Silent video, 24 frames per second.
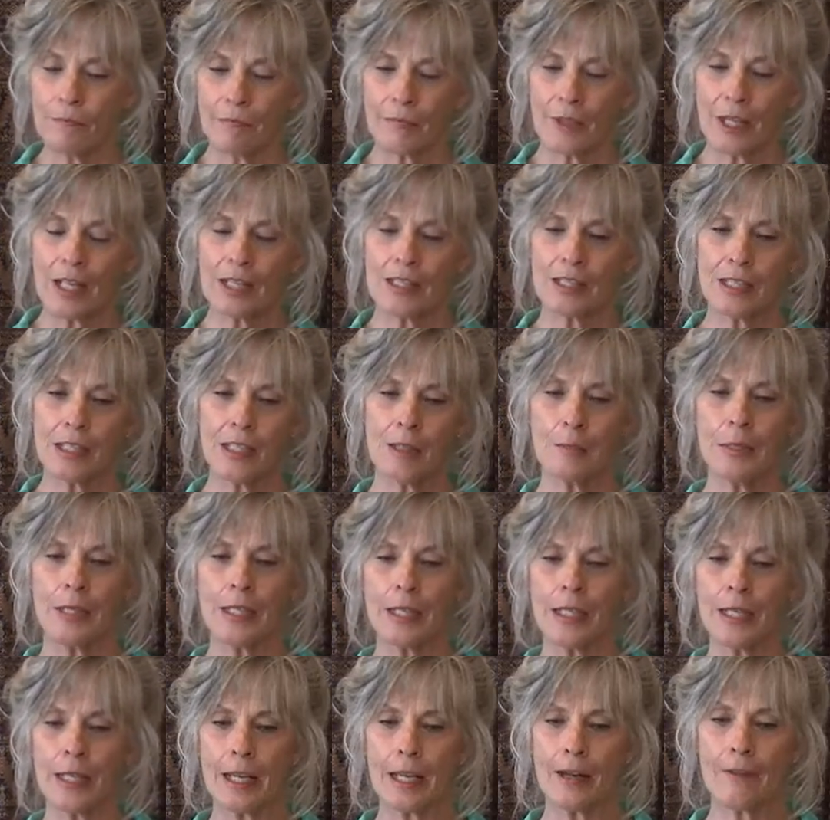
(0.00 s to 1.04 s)
Has
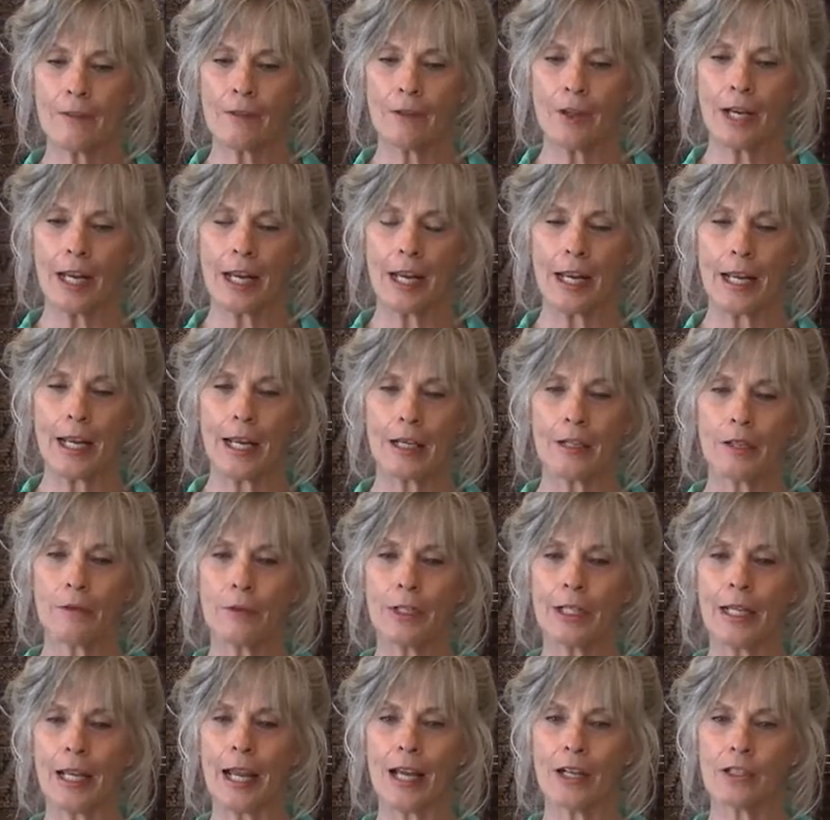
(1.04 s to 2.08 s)
anybody ever had a
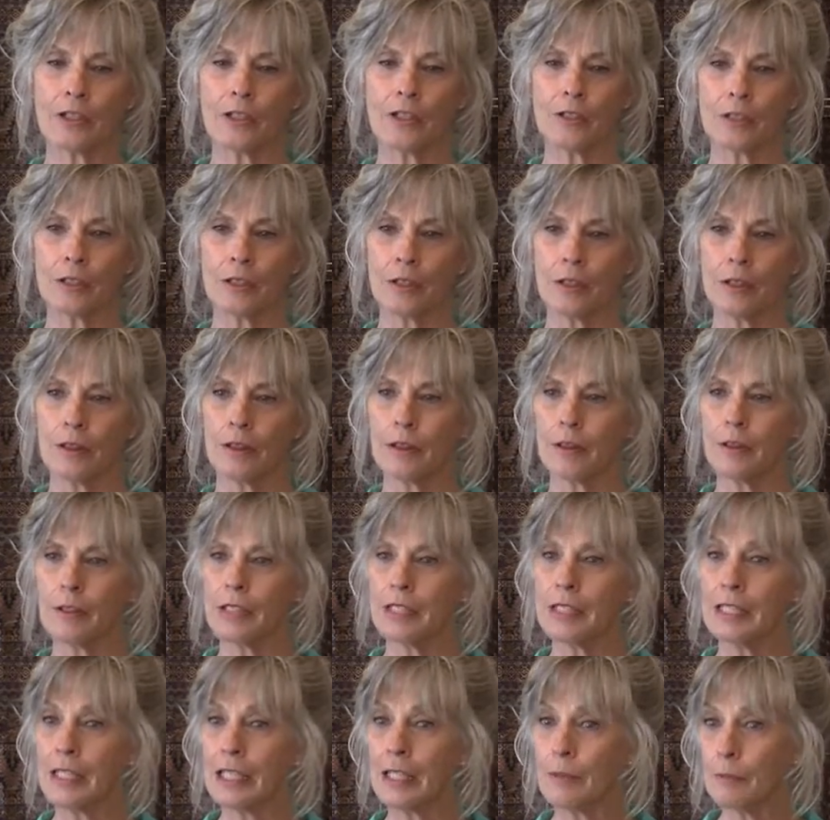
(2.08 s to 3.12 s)
reaction to
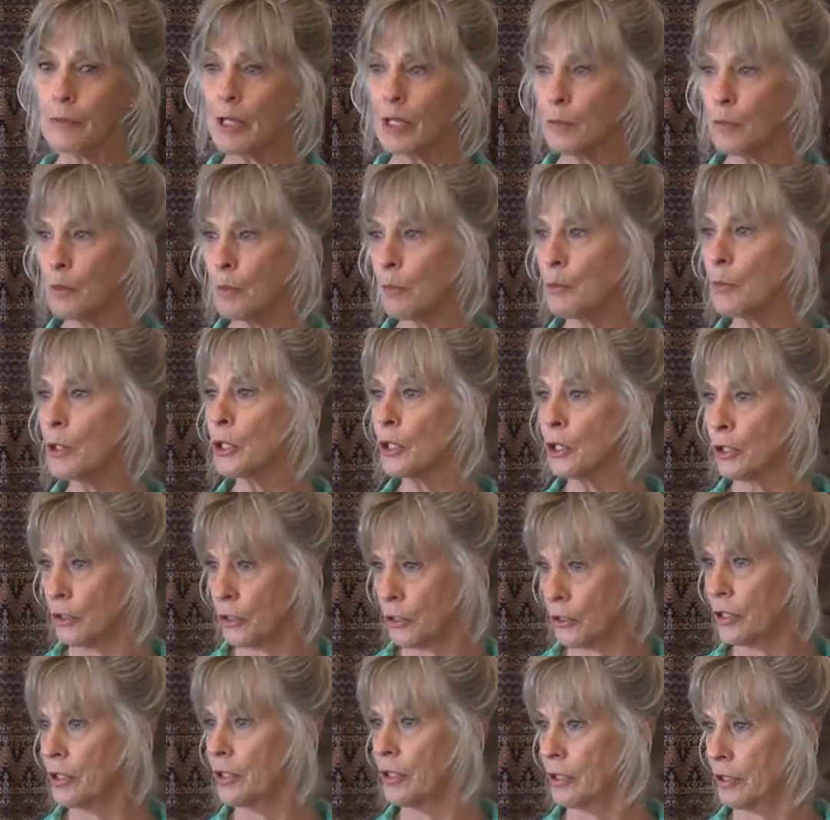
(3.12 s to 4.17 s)
seeing people
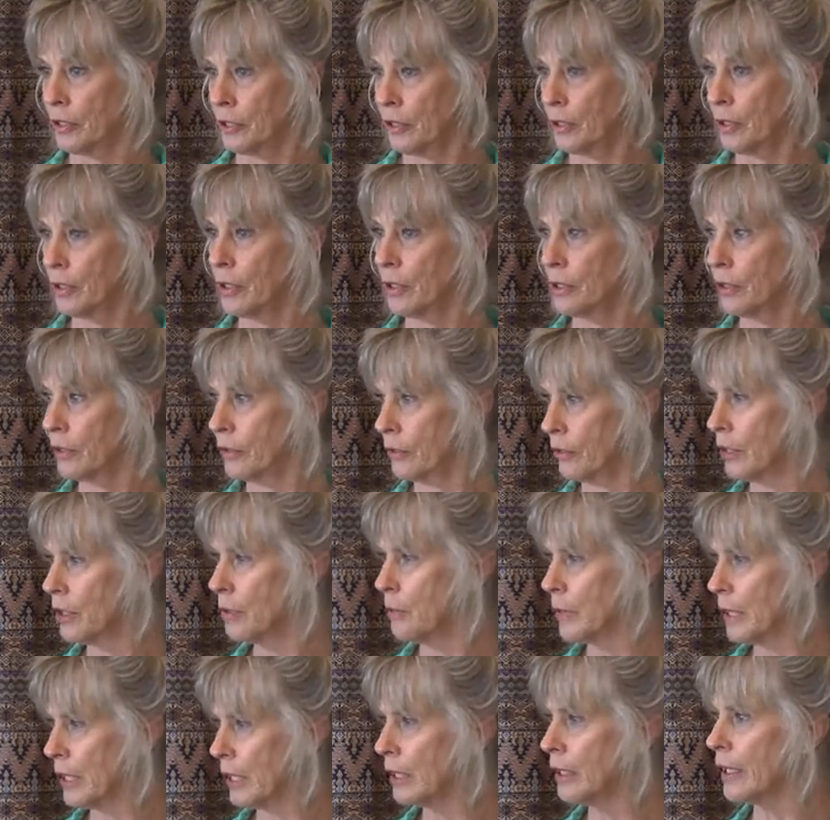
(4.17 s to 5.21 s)
burned? Do you know what I
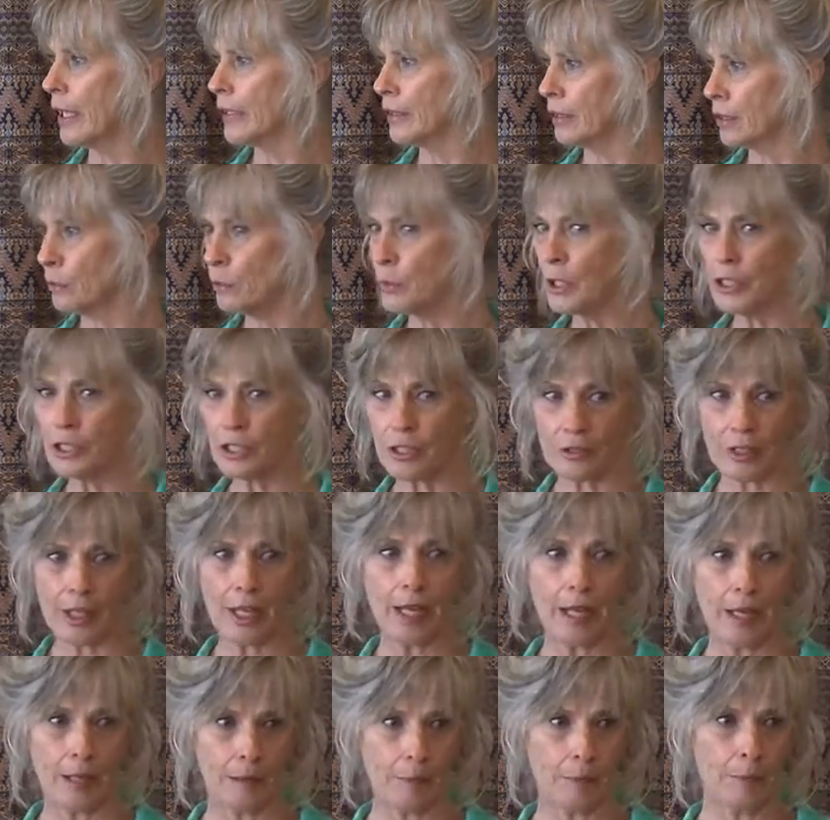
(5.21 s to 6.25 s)
mean? Like the witch
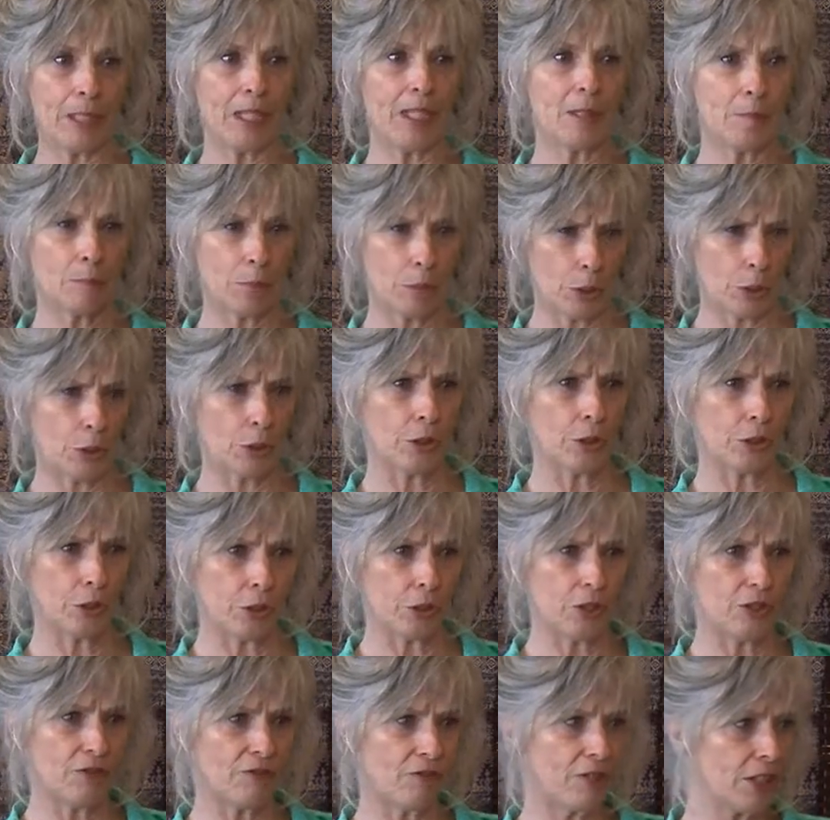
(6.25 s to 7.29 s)
thing, being burned. You
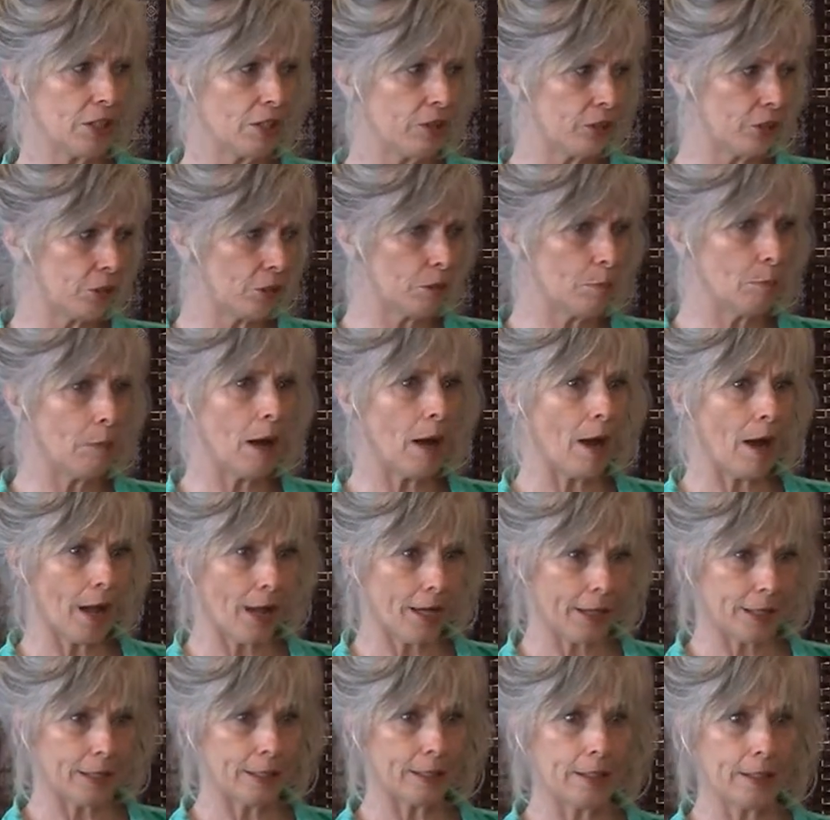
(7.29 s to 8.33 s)
could feel in your
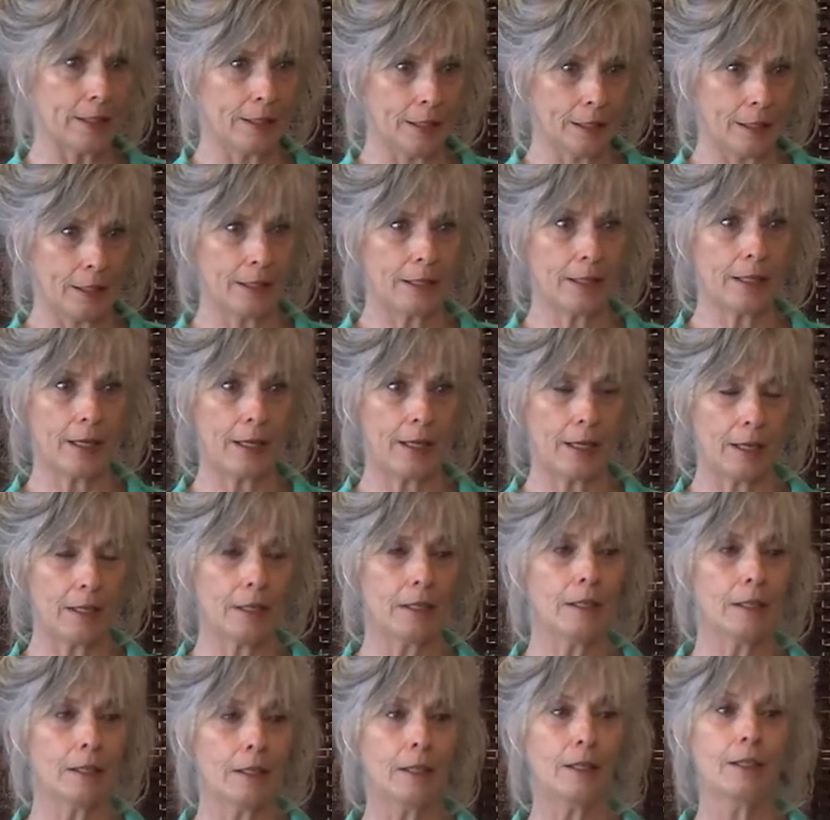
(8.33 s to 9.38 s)
body. Okay.
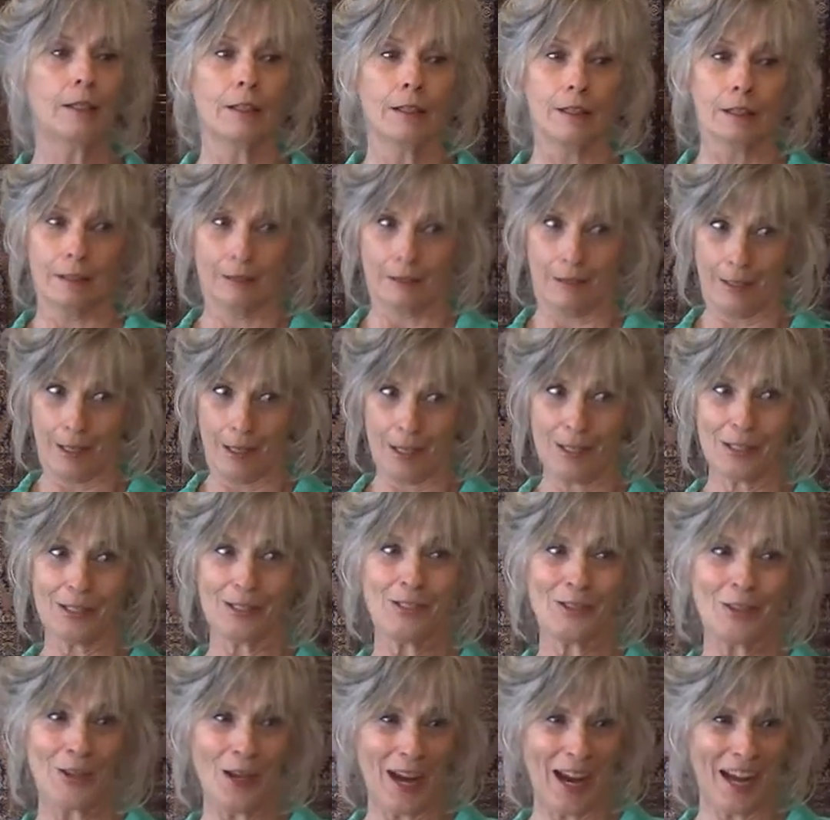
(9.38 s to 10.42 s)
Okay, you
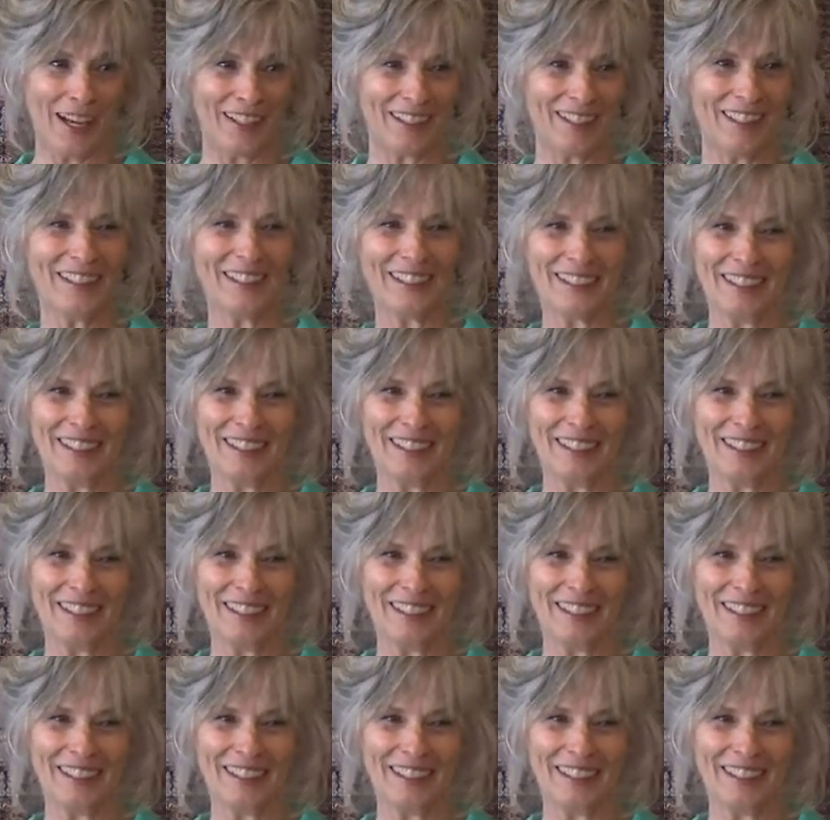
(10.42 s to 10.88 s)
still got it?